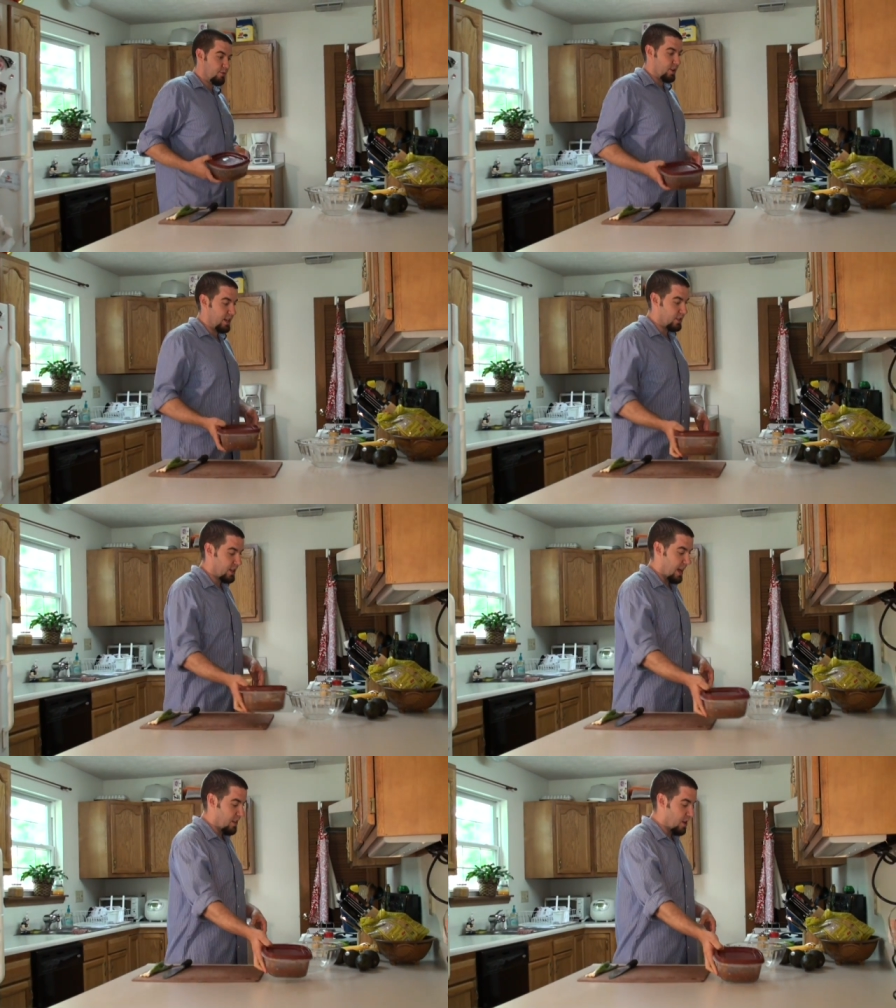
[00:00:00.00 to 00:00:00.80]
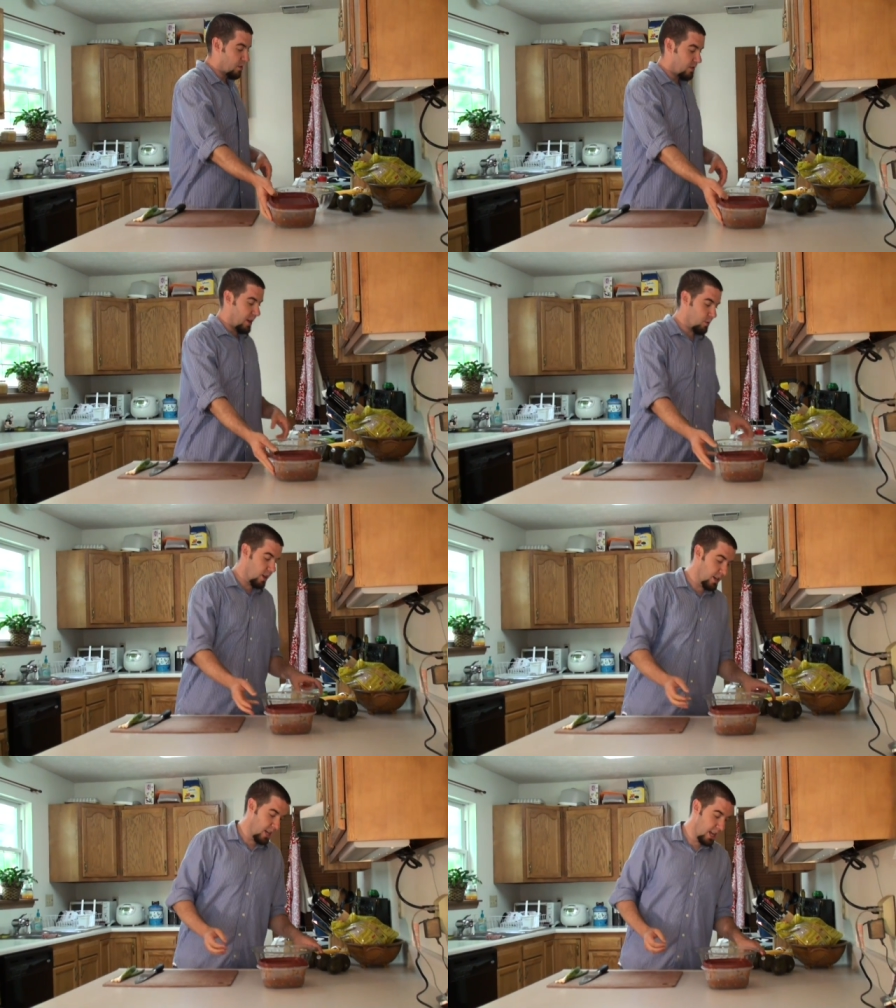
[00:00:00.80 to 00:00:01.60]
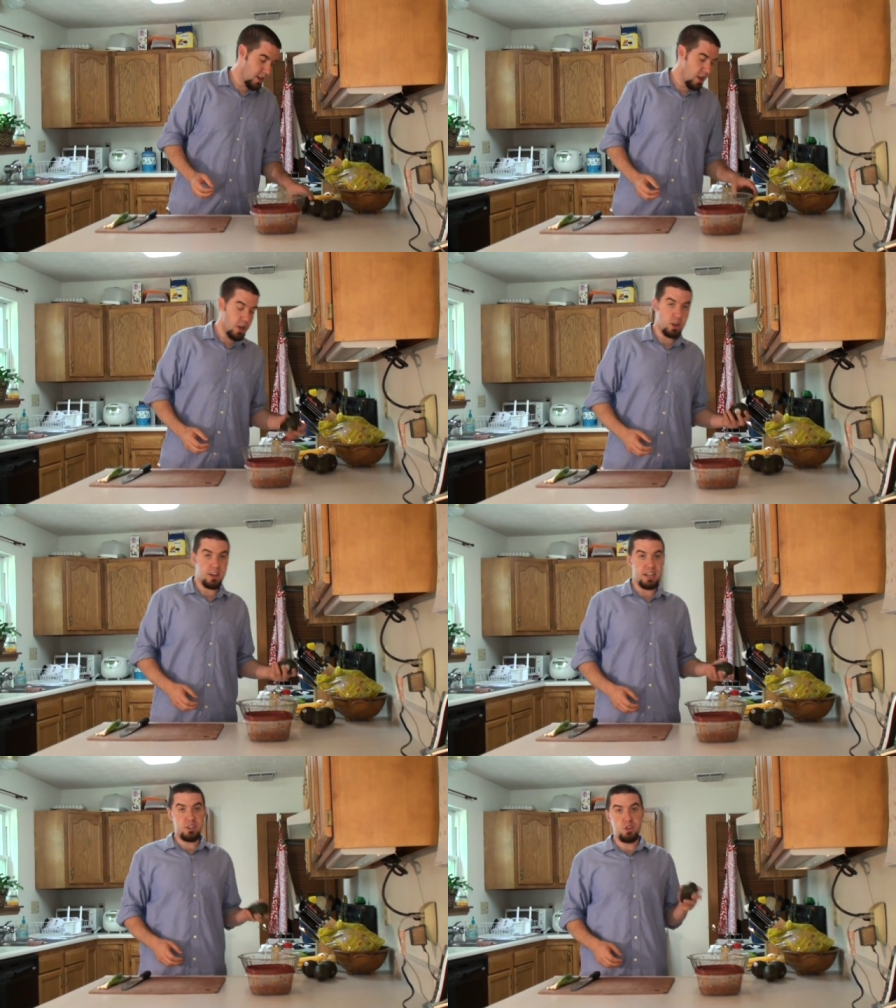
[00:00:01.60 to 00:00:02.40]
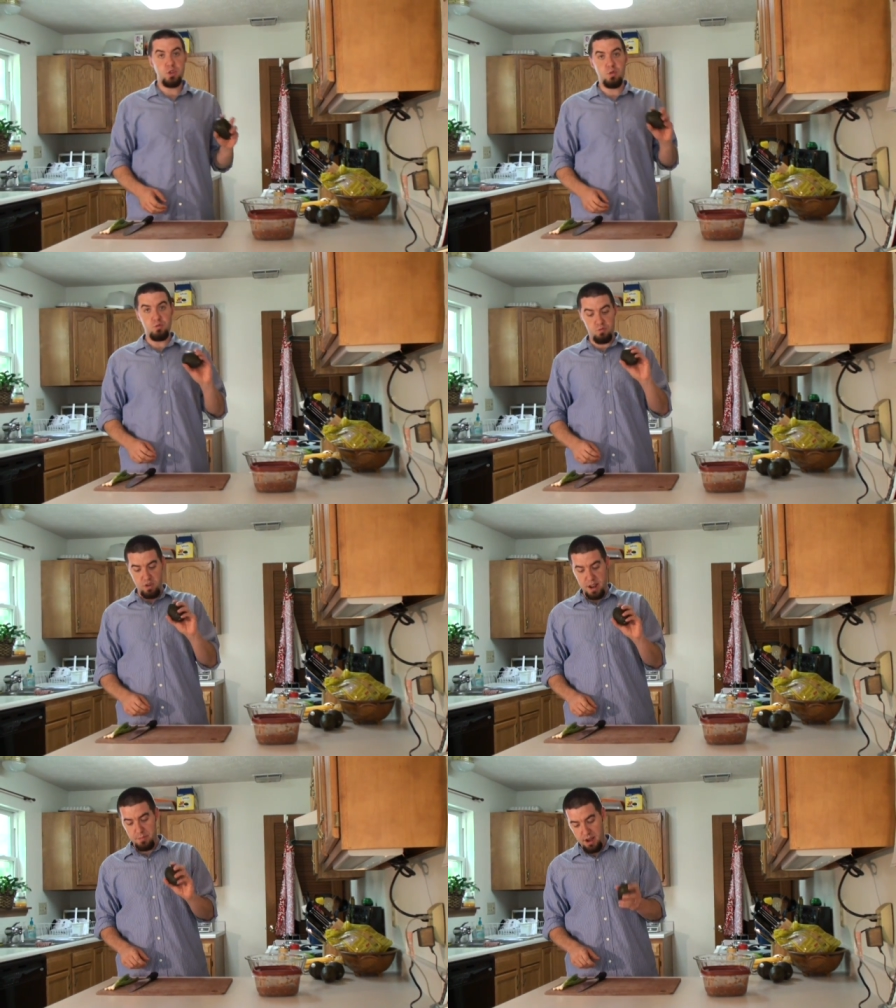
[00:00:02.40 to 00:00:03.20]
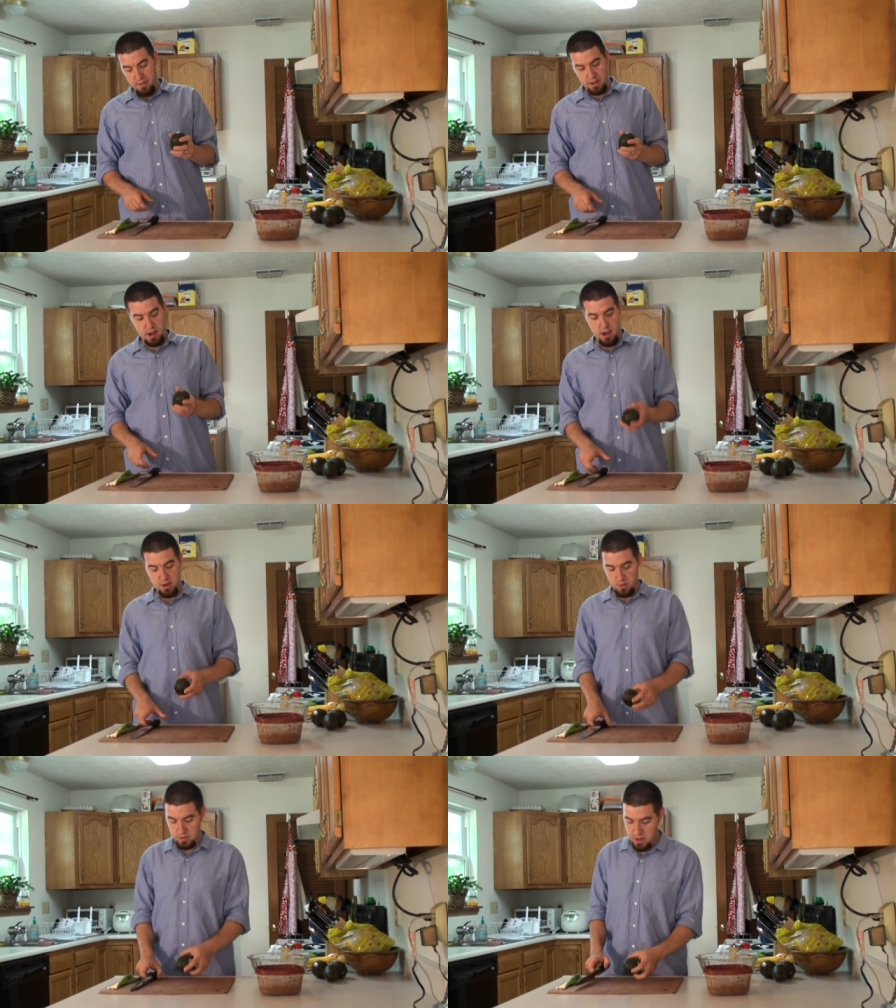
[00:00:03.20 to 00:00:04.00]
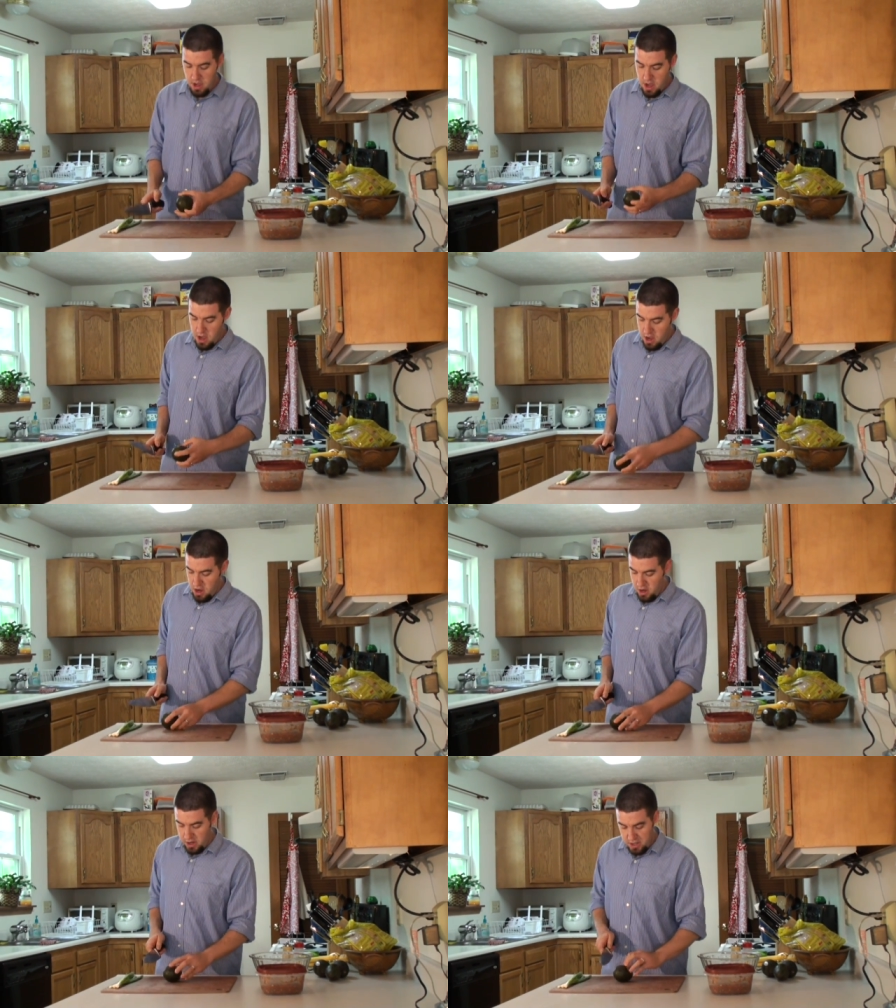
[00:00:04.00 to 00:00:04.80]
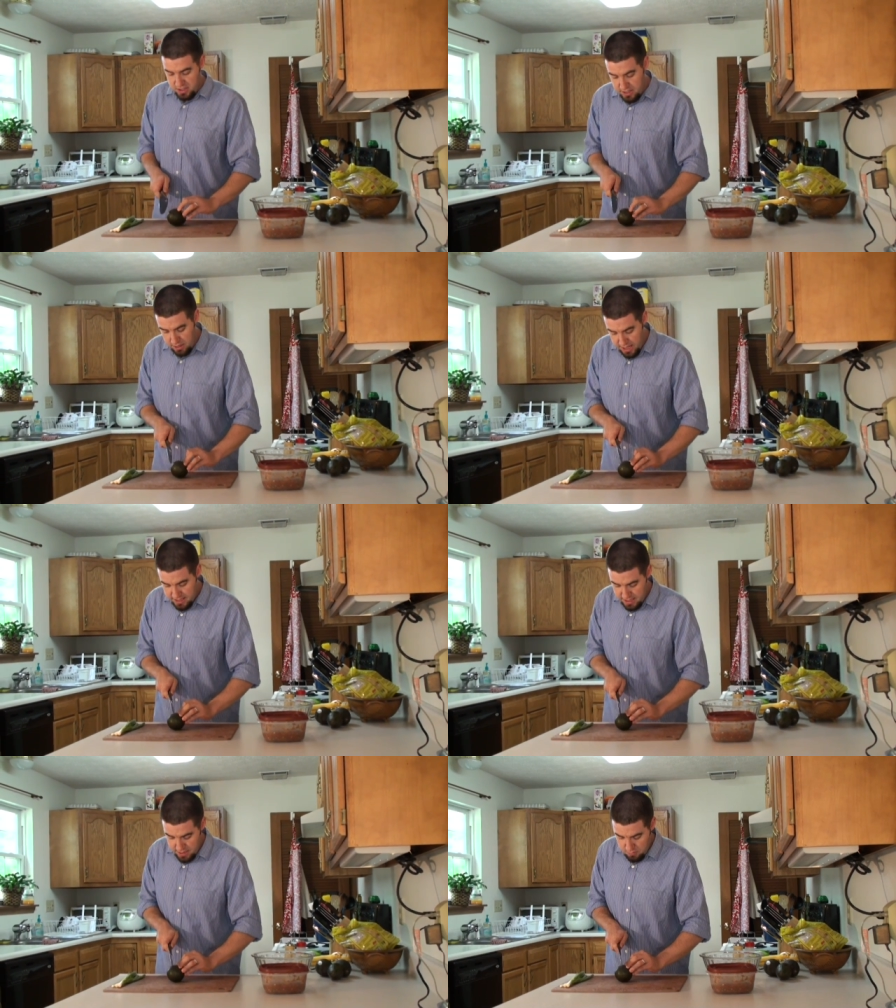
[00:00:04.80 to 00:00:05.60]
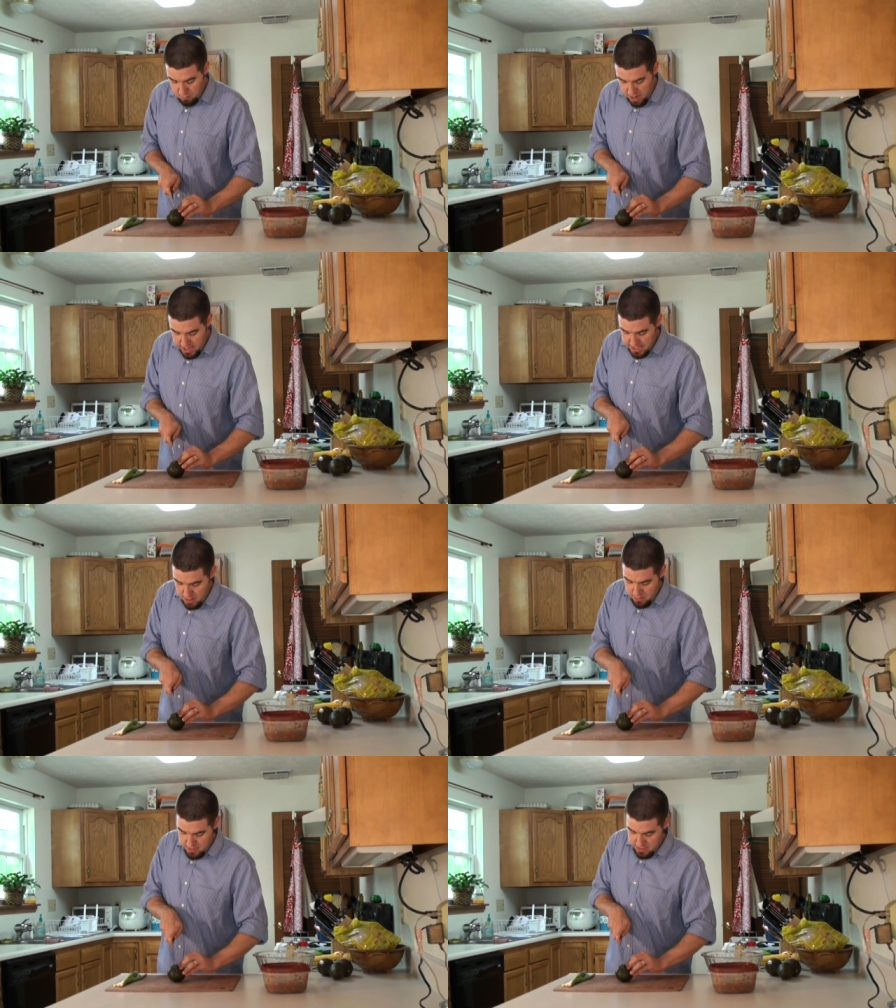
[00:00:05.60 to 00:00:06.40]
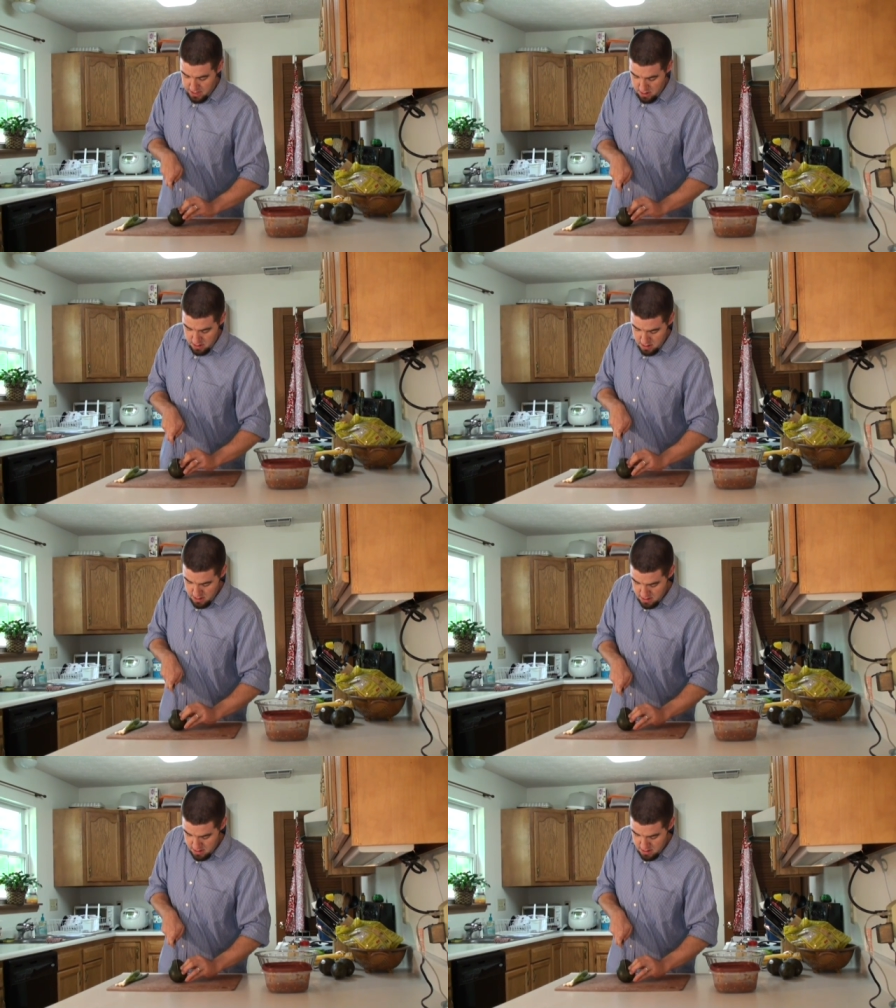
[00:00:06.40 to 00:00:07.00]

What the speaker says: fridge. The other thing we're going to need, you're going to need 2 ripe avocados. You're going to just slice these right down the center.